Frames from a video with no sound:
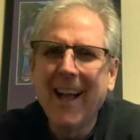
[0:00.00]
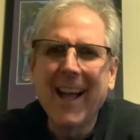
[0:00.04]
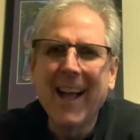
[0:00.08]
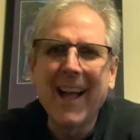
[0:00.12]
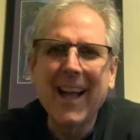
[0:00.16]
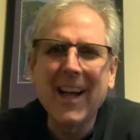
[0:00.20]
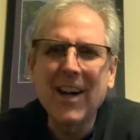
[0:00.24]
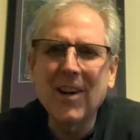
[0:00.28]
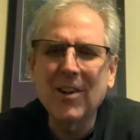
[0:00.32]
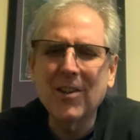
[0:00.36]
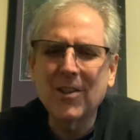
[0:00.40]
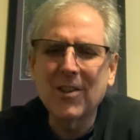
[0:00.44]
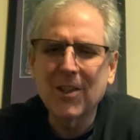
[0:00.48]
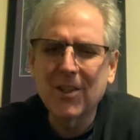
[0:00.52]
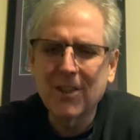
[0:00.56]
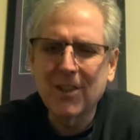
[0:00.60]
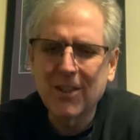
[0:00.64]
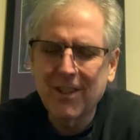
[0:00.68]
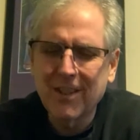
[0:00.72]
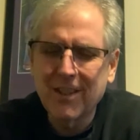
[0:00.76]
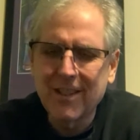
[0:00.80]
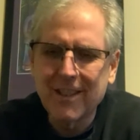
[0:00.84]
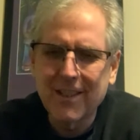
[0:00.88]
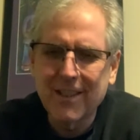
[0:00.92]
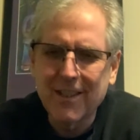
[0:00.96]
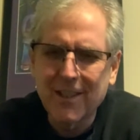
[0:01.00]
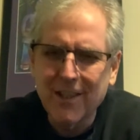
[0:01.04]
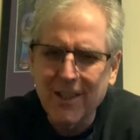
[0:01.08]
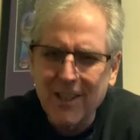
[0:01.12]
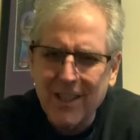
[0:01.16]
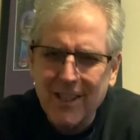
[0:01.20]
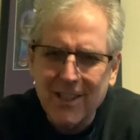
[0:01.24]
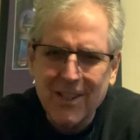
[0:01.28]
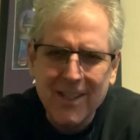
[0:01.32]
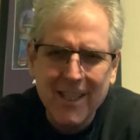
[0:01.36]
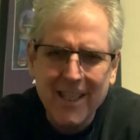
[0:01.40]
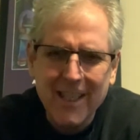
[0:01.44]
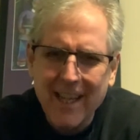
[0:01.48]
how
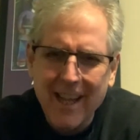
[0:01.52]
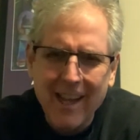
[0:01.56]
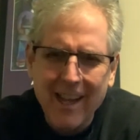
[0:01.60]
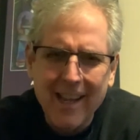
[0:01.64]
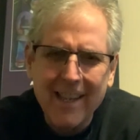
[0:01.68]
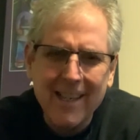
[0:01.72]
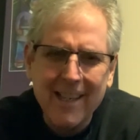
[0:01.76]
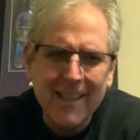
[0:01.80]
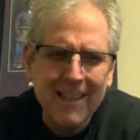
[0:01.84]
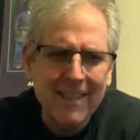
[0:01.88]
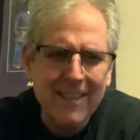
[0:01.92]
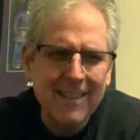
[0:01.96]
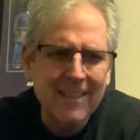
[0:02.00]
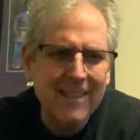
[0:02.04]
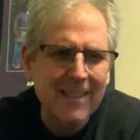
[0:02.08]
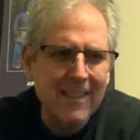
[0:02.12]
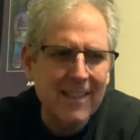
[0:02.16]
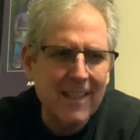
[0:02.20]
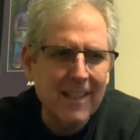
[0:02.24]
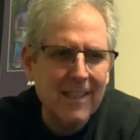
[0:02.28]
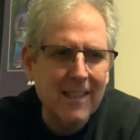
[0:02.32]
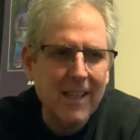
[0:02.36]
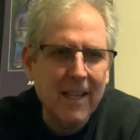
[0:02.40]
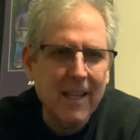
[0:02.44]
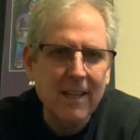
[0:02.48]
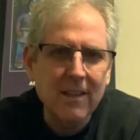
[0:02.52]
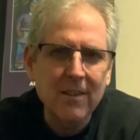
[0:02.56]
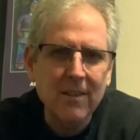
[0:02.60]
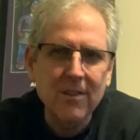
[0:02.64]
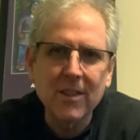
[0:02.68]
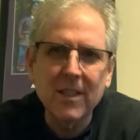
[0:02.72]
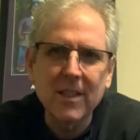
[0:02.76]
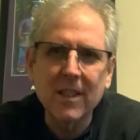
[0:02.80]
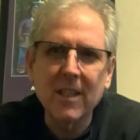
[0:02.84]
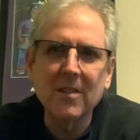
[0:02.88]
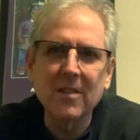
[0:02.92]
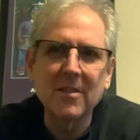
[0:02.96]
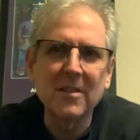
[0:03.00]
good she does and then how she
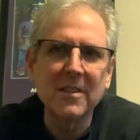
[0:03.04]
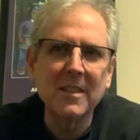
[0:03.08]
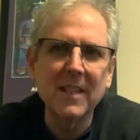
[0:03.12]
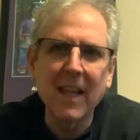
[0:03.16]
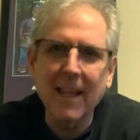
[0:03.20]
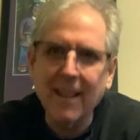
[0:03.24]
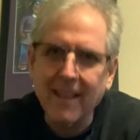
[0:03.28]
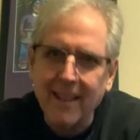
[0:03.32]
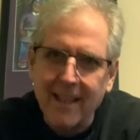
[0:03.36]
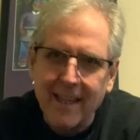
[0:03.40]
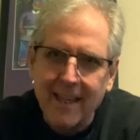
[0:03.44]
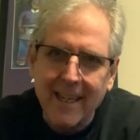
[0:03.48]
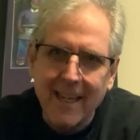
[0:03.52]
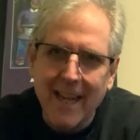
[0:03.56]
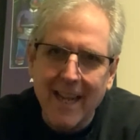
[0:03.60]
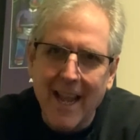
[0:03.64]
does nothing.